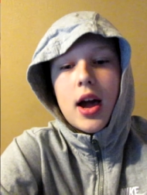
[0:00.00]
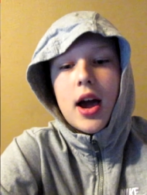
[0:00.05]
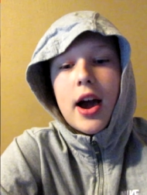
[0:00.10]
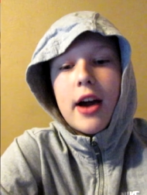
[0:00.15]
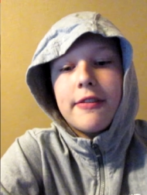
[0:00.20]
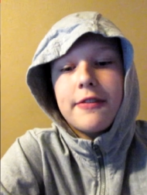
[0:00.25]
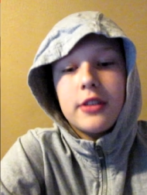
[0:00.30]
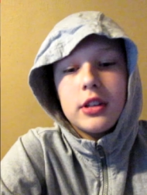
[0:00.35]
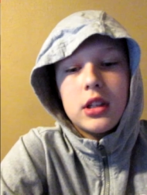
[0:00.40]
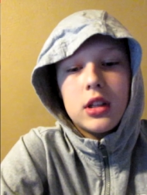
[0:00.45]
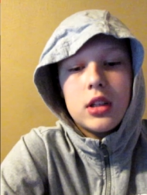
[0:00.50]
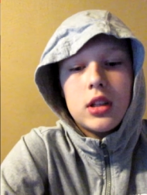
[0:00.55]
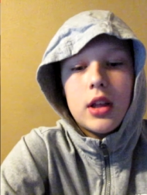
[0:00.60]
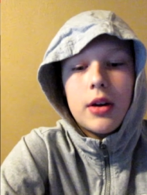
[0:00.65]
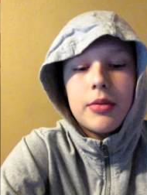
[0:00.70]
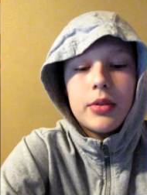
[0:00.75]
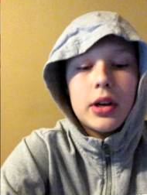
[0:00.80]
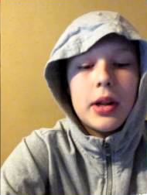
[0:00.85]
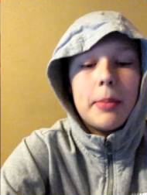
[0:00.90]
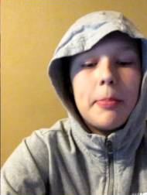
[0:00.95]
I fell in
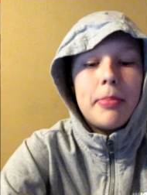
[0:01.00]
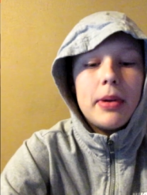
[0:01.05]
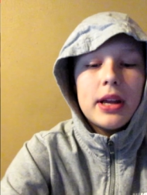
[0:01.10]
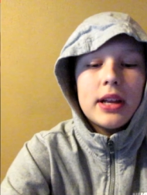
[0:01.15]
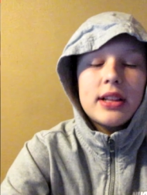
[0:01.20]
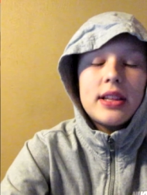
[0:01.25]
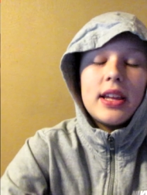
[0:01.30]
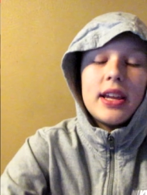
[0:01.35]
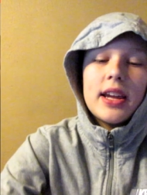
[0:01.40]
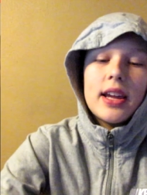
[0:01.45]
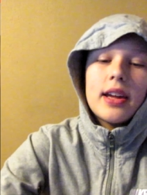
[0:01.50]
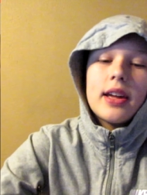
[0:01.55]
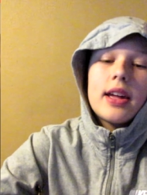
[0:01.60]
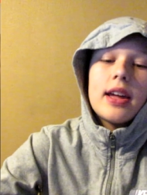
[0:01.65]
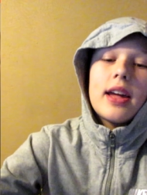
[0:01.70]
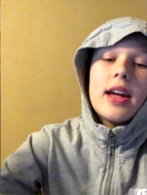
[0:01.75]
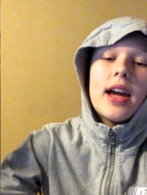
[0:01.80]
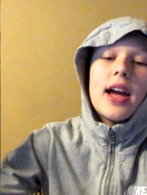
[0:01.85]
love with a big dick.